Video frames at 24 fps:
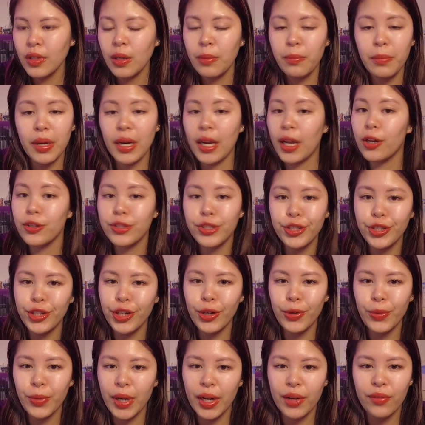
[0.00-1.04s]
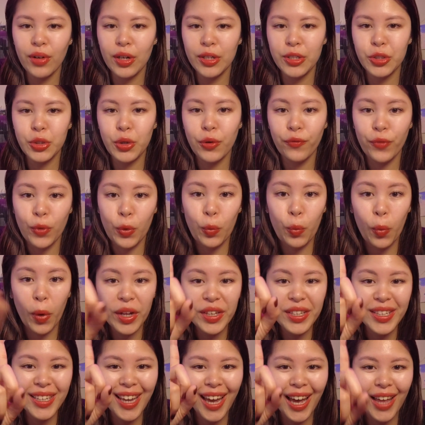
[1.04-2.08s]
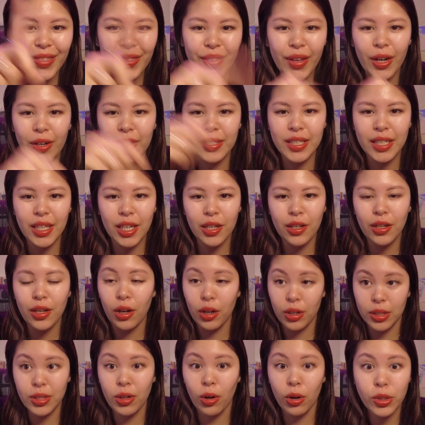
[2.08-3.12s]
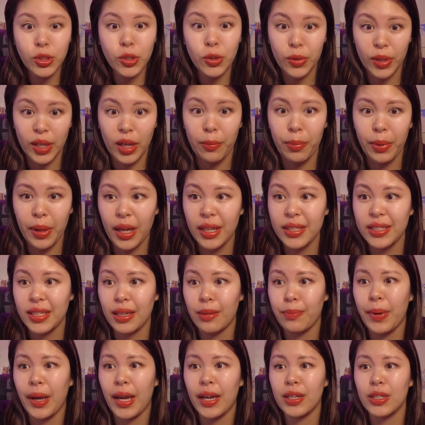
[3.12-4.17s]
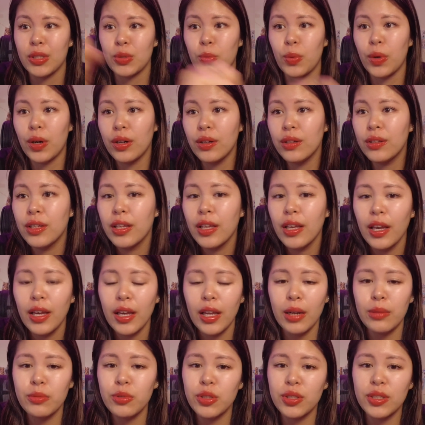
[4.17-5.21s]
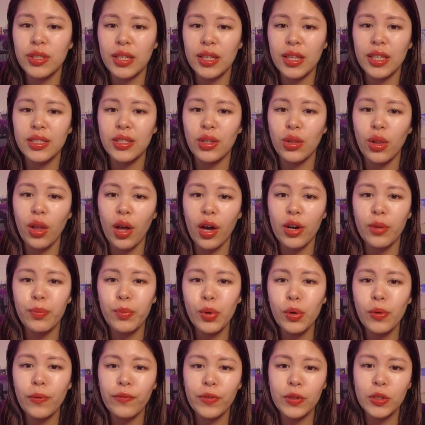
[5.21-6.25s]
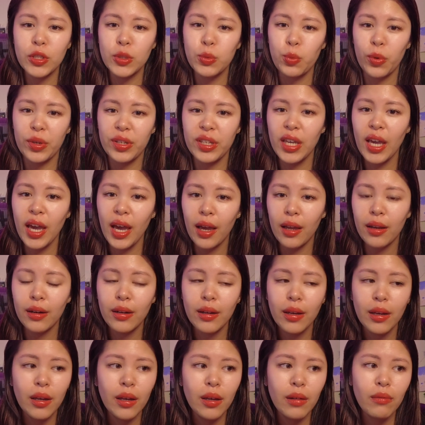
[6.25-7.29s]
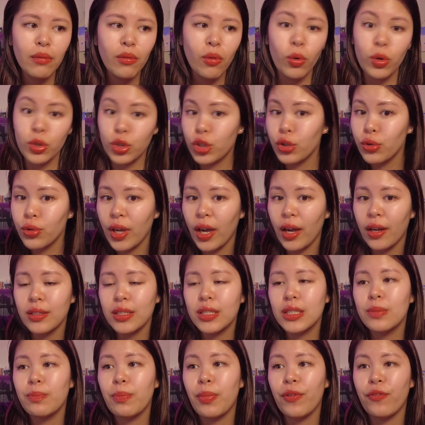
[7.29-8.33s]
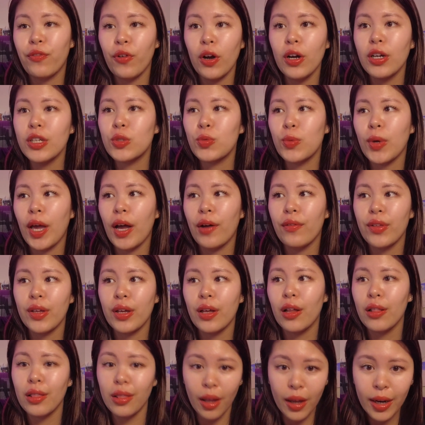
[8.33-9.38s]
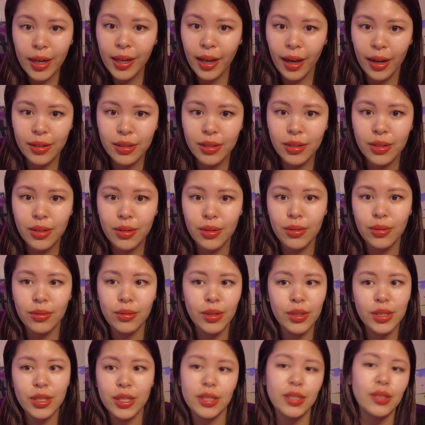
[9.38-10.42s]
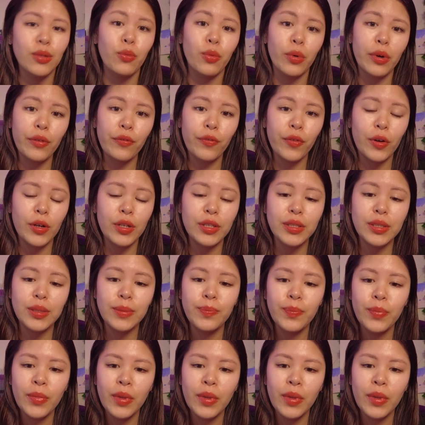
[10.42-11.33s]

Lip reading: But I also know whenever I scoop for one cat there, it's also like a plastic bag as well. I'm just like, that's a lot of poop for just one cat or two cats. But for us, we have like a lot of cats, so it doesn't work for us.